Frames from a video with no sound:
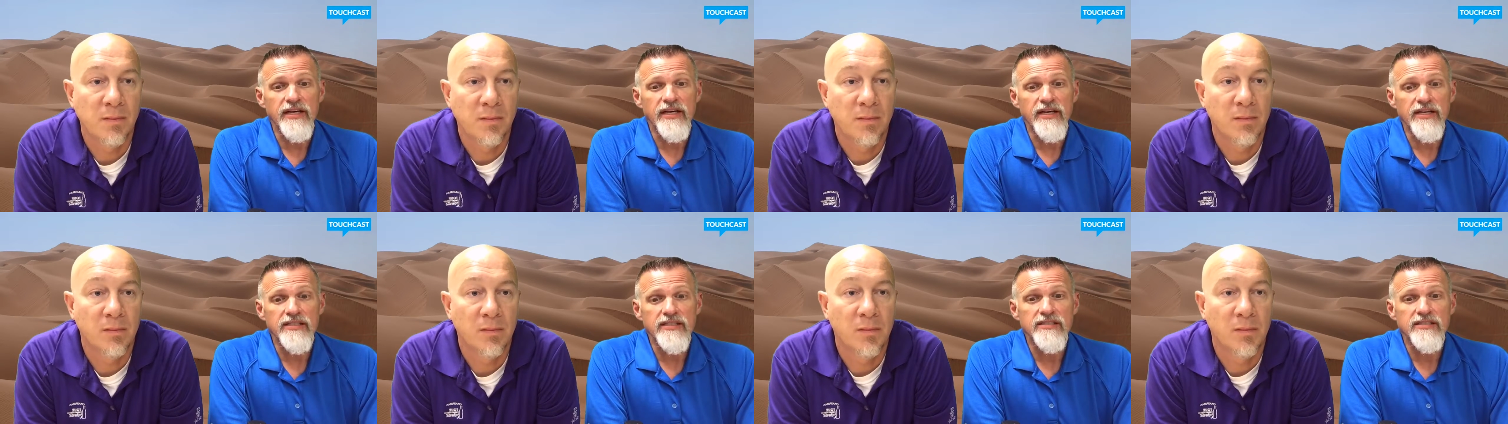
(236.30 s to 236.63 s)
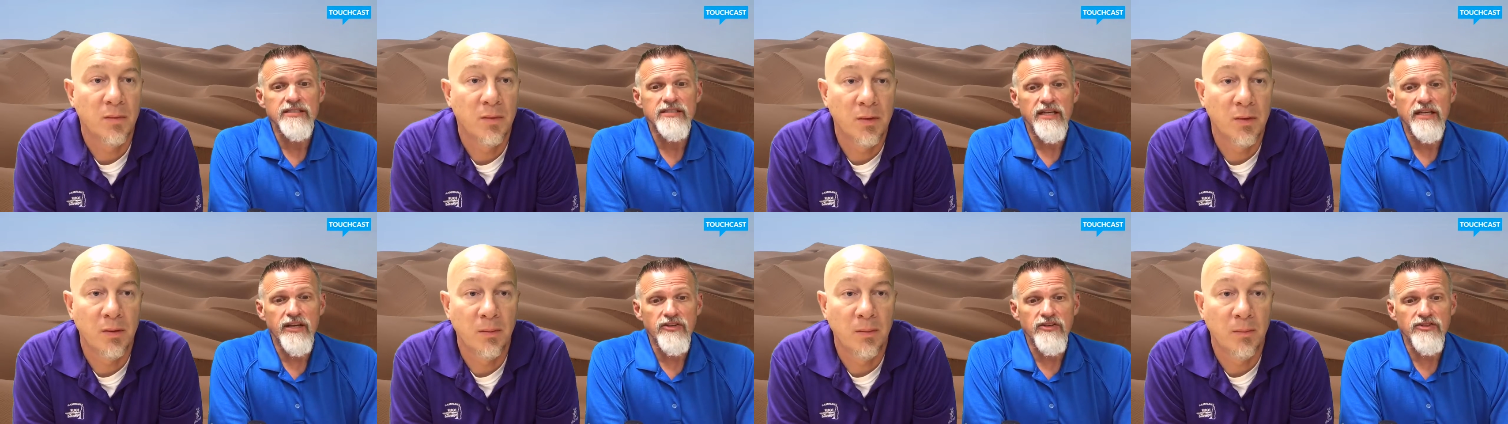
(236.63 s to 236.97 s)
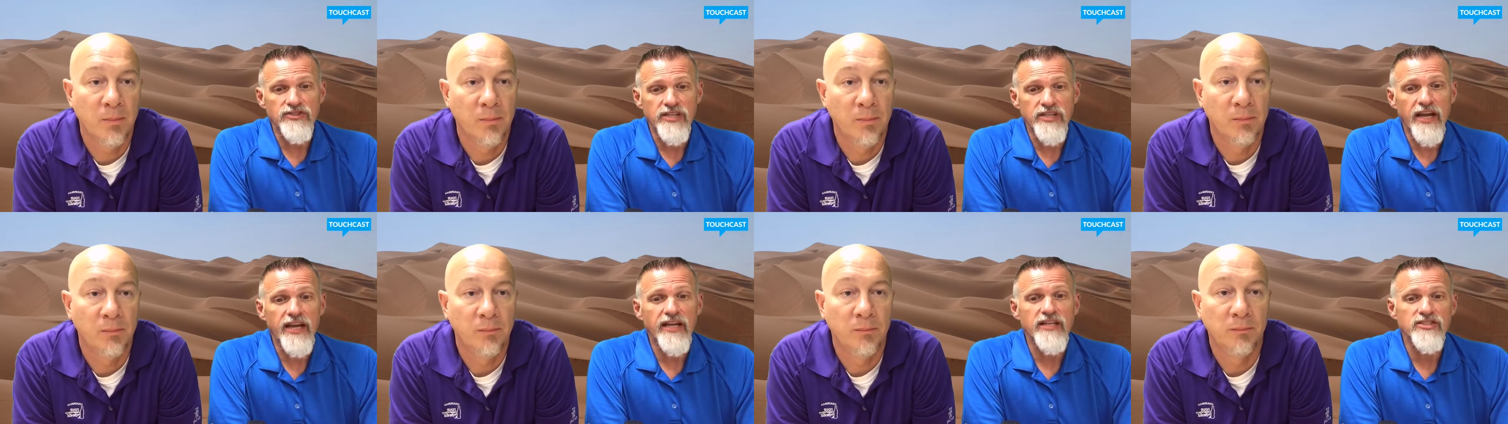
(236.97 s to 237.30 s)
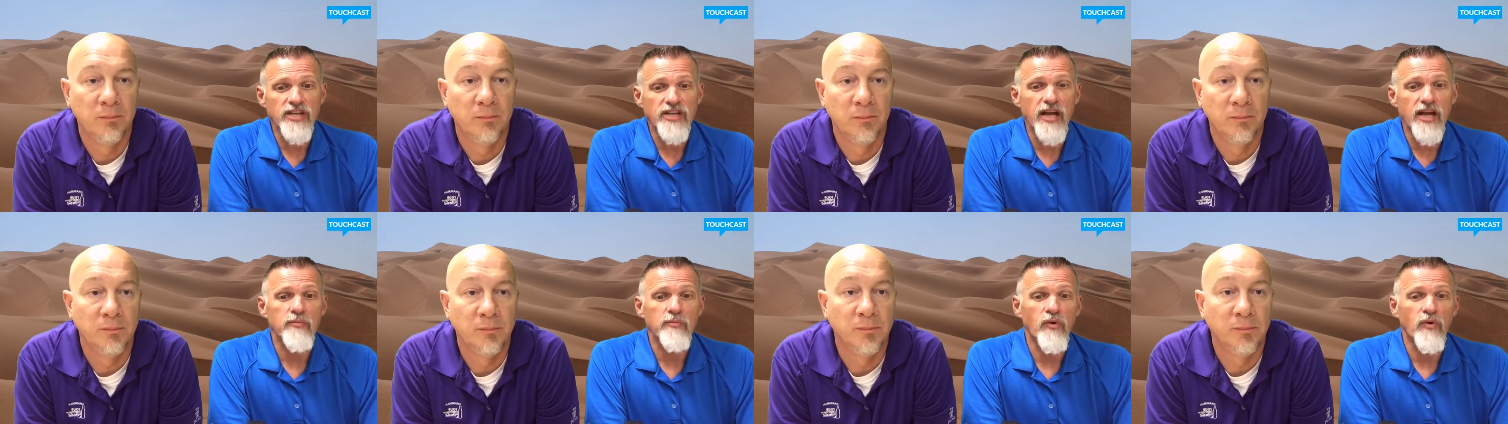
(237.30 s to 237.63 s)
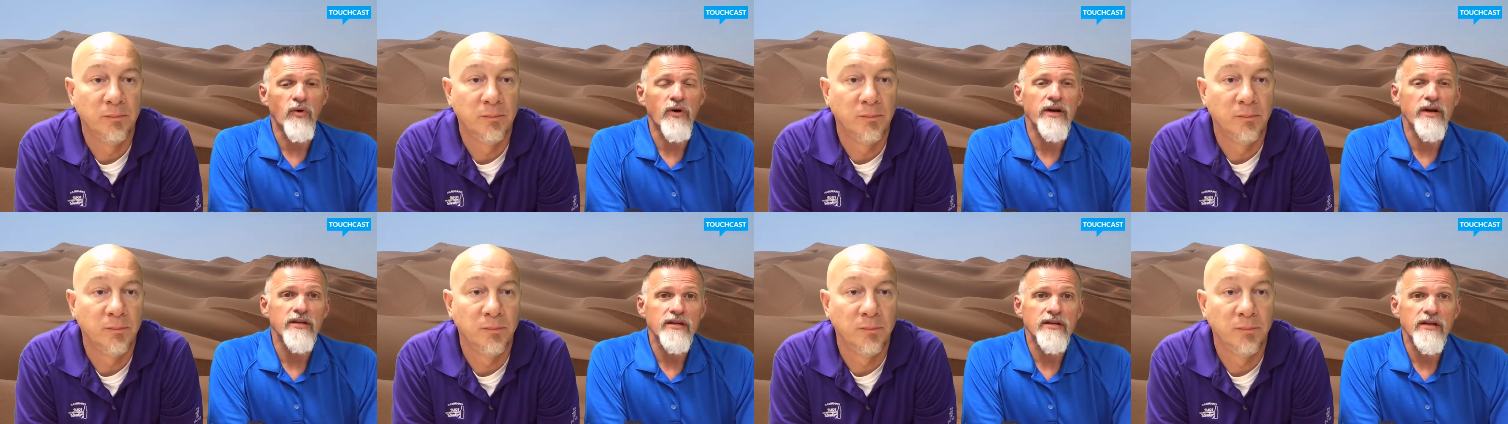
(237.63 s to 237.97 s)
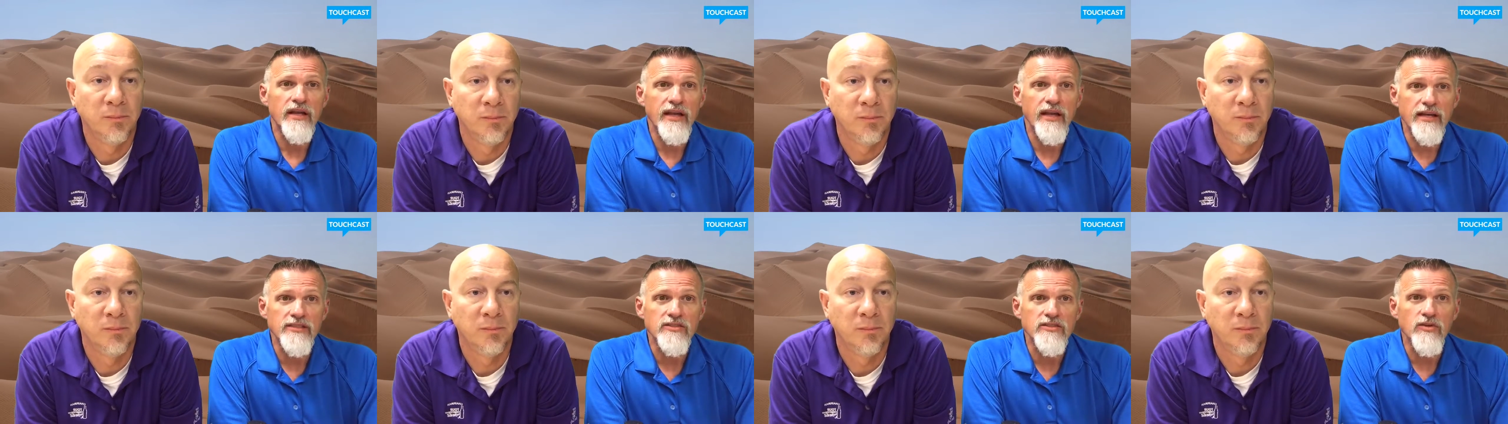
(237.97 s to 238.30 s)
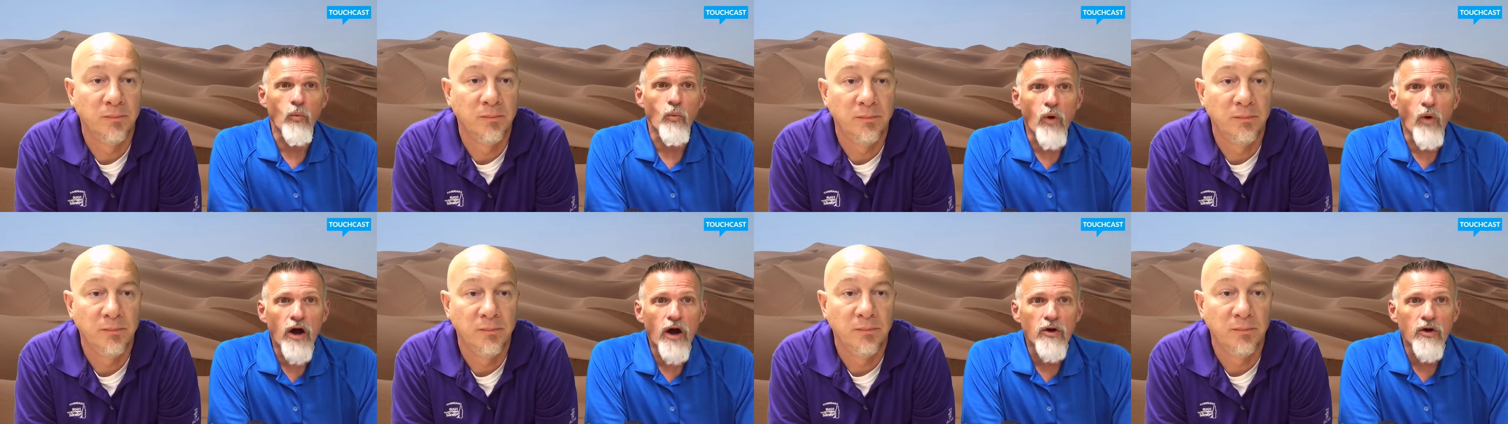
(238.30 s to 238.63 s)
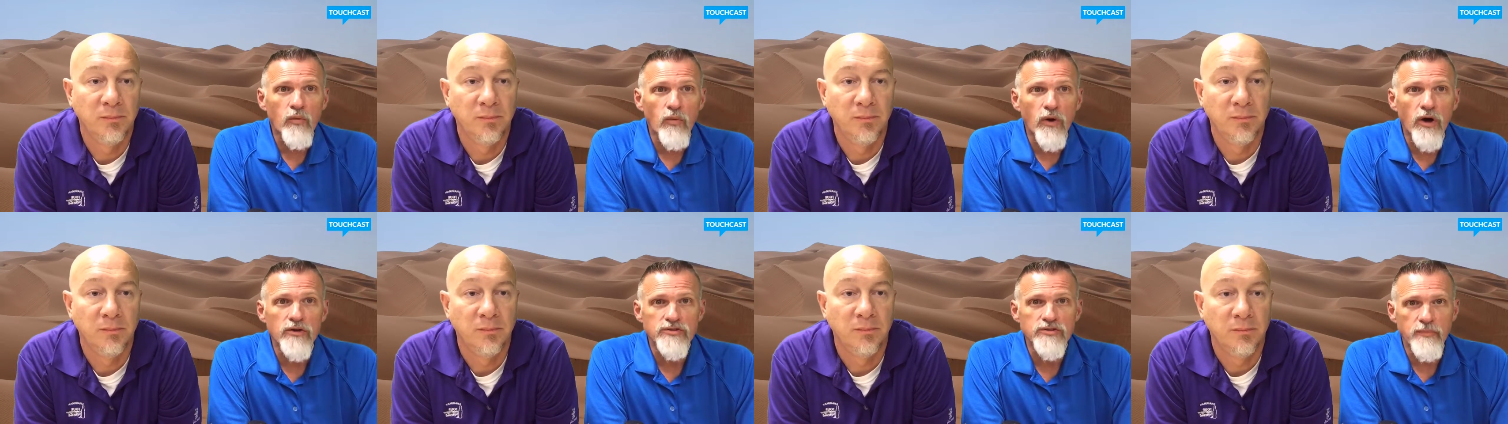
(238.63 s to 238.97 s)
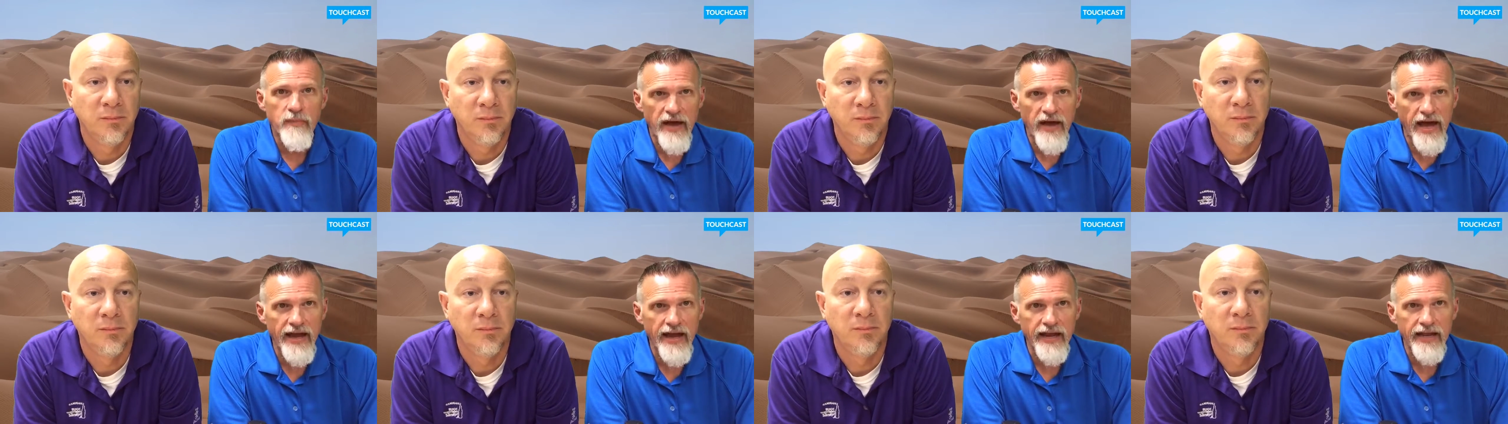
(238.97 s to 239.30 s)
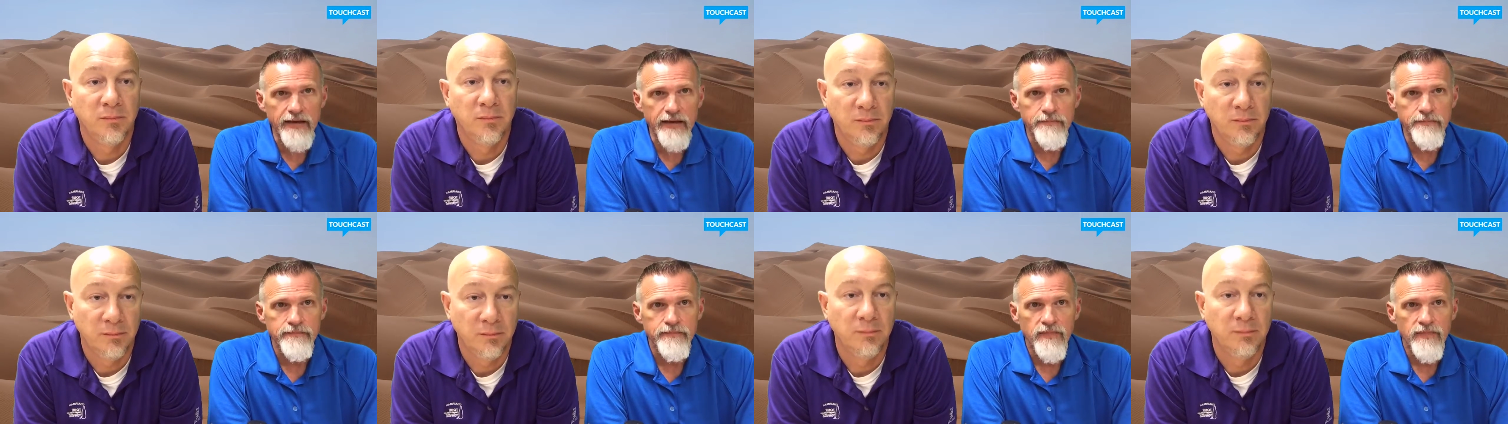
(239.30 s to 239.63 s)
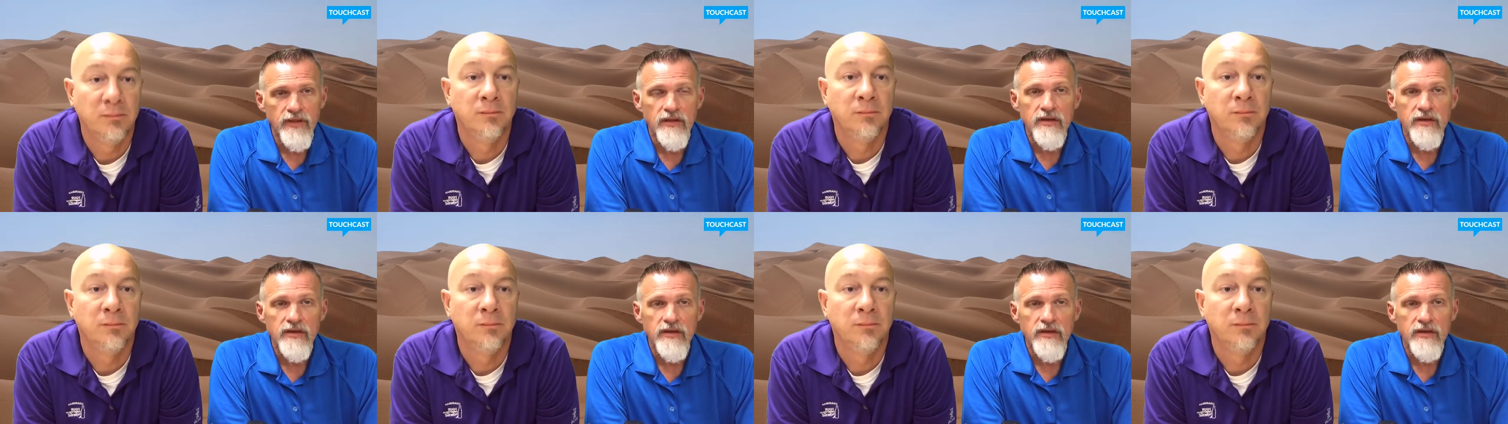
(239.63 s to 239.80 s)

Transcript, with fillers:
Speaker 1: is in your second checkpoint is a water woes packet.